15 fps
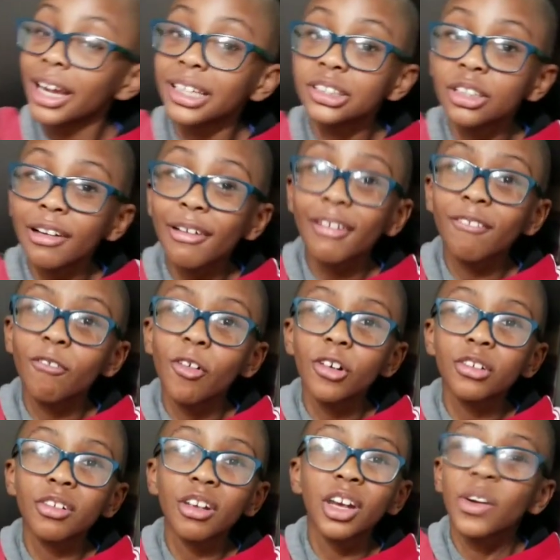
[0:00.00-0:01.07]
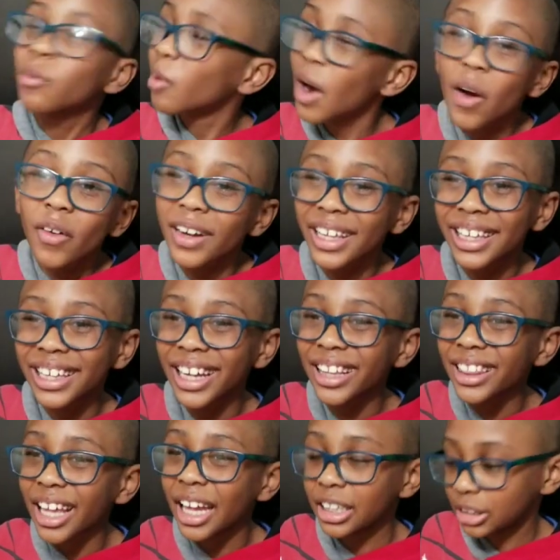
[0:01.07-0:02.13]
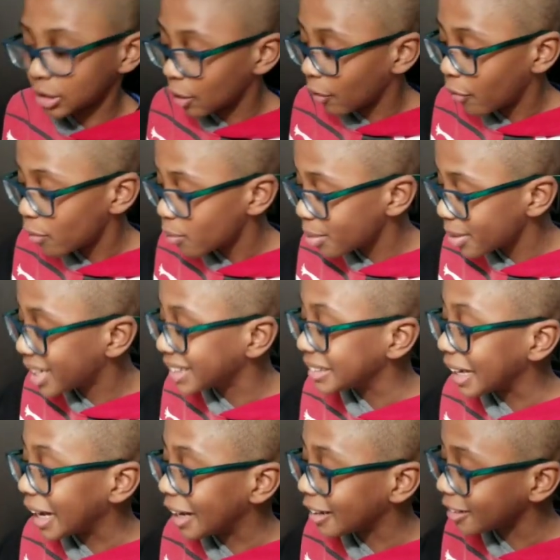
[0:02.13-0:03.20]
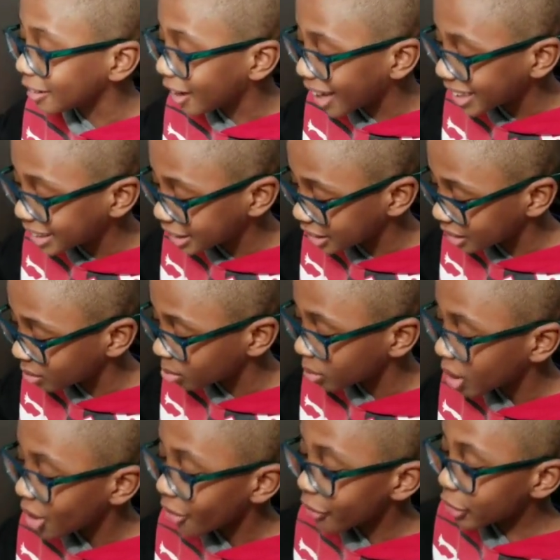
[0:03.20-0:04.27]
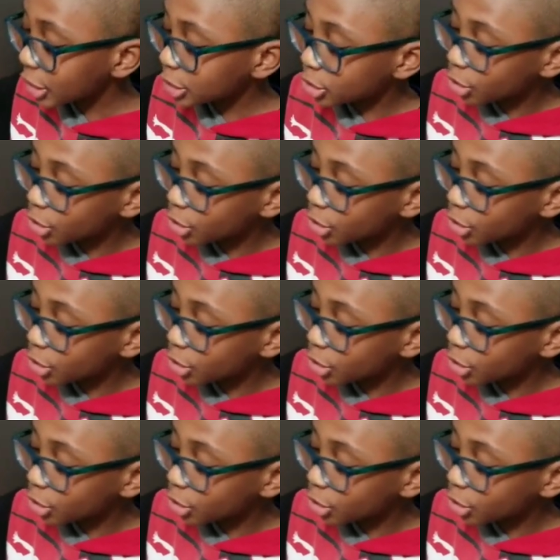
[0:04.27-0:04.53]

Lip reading: And you're wondering, why would I get that stuff? Because I like it. First